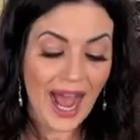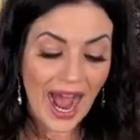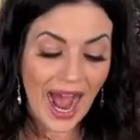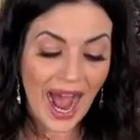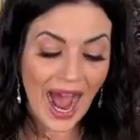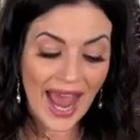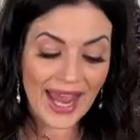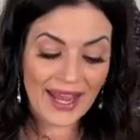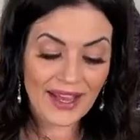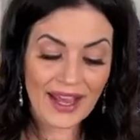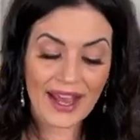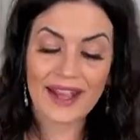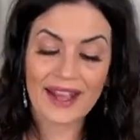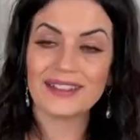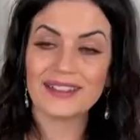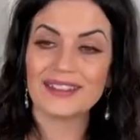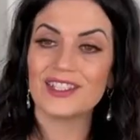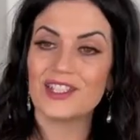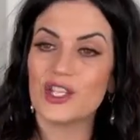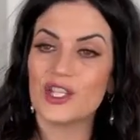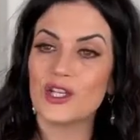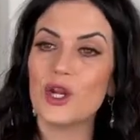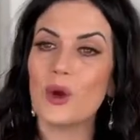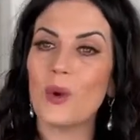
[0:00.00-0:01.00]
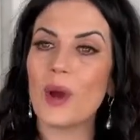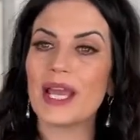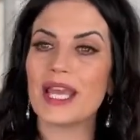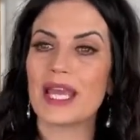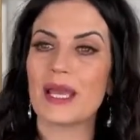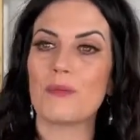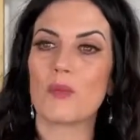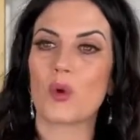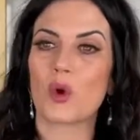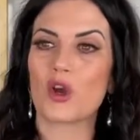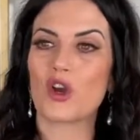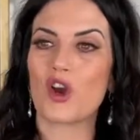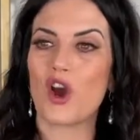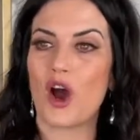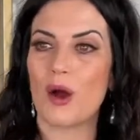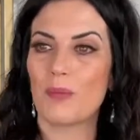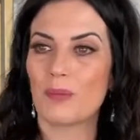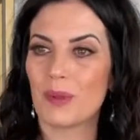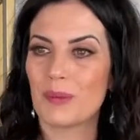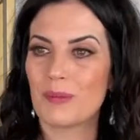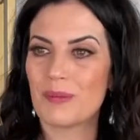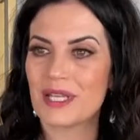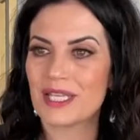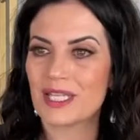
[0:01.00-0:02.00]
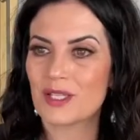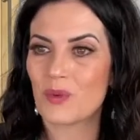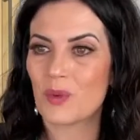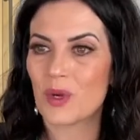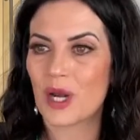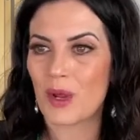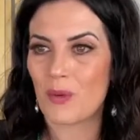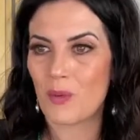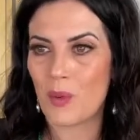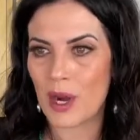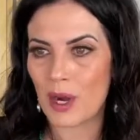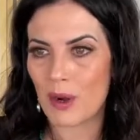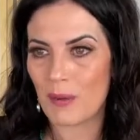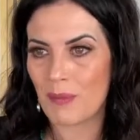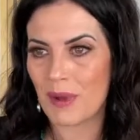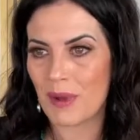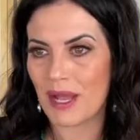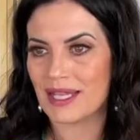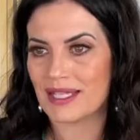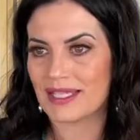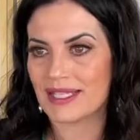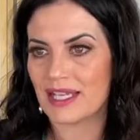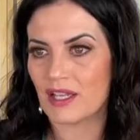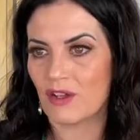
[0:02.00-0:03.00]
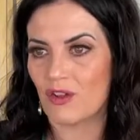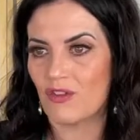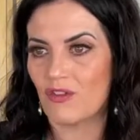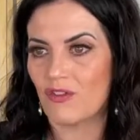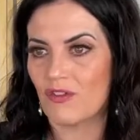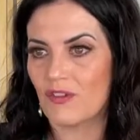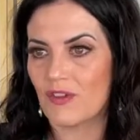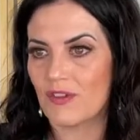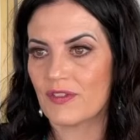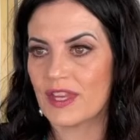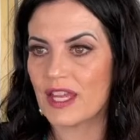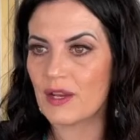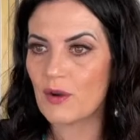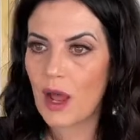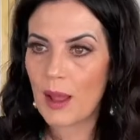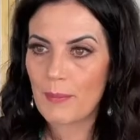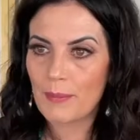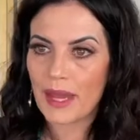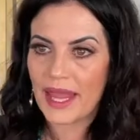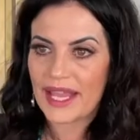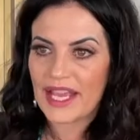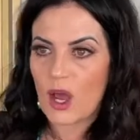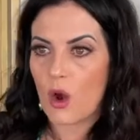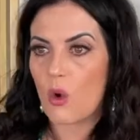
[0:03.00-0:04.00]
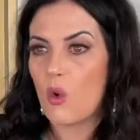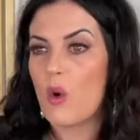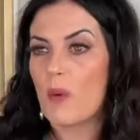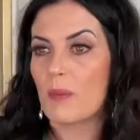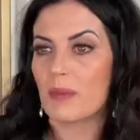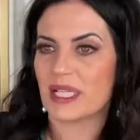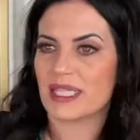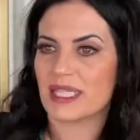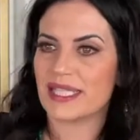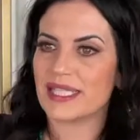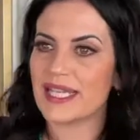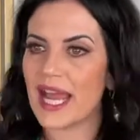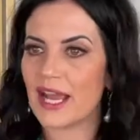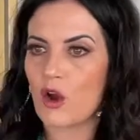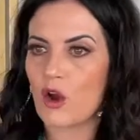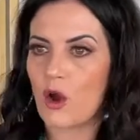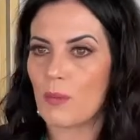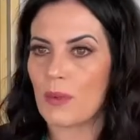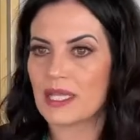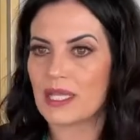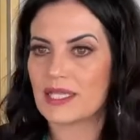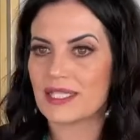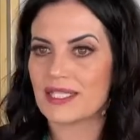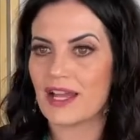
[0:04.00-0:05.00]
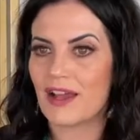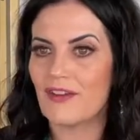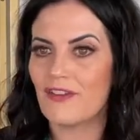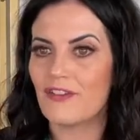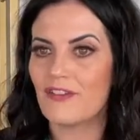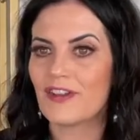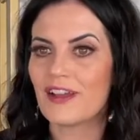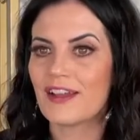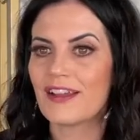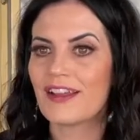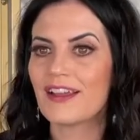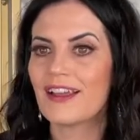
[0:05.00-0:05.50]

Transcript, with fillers: I, do you know I get more compliments when I wear it by itself Then I'm like, oh, I'm gonna stack all my mm-hmm. stuff.